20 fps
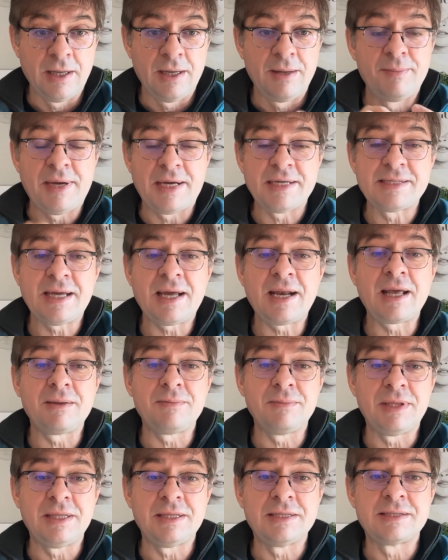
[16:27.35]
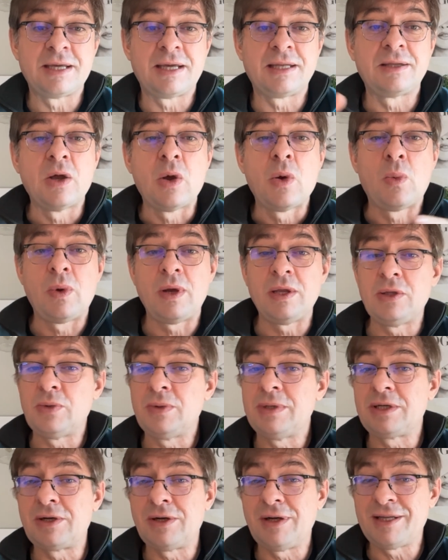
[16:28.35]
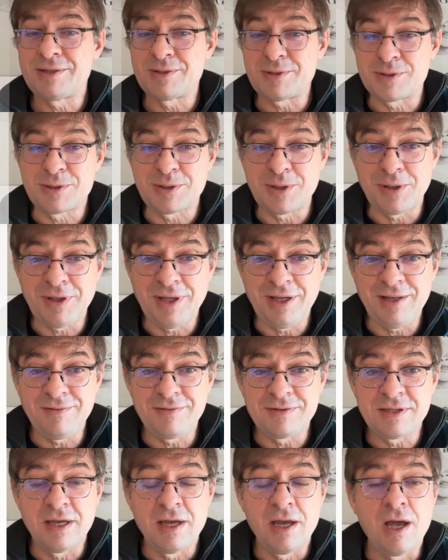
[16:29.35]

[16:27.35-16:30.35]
By that I mean that when you will collect the 30 leaves,